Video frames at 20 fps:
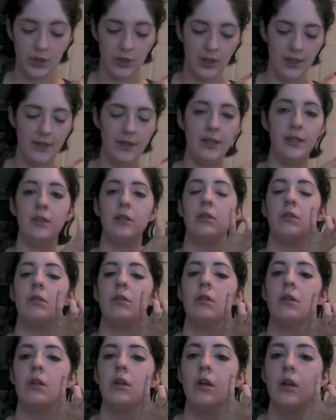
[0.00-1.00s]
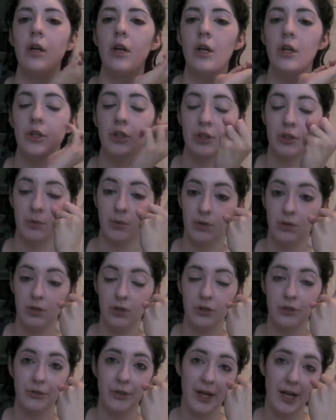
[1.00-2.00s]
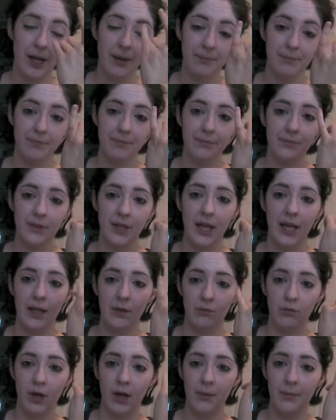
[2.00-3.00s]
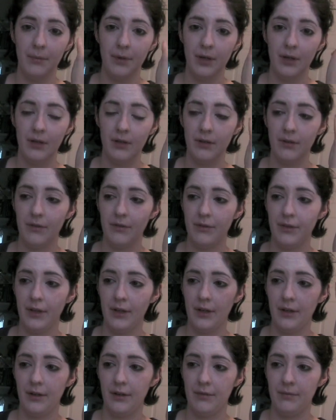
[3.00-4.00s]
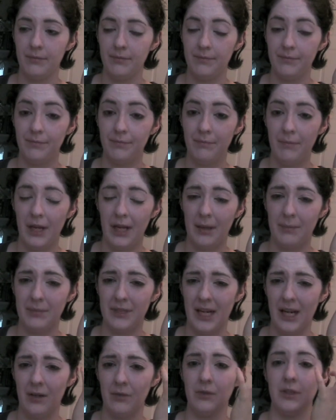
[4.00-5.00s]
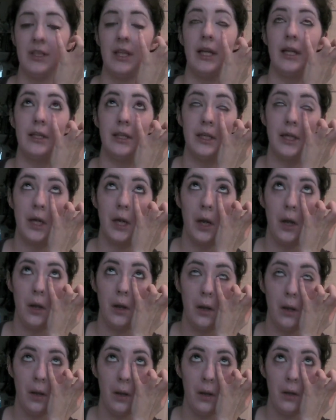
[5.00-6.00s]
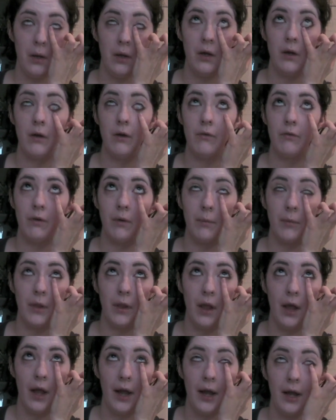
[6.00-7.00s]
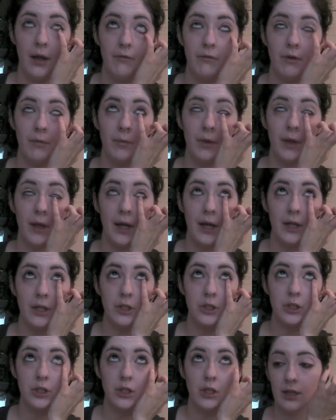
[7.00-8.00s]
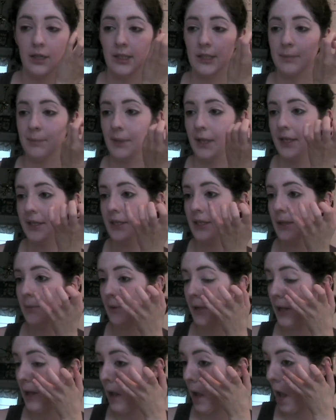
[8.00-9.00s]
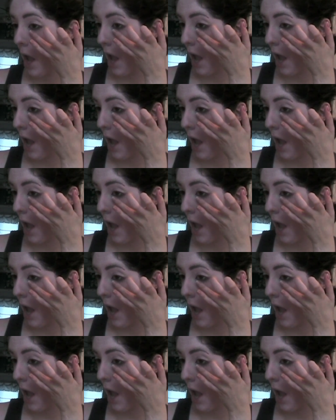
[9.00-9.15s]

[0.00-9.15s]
And then you're just going to look straight up and rub the makeup down slightly from the lash. It's blended a bit.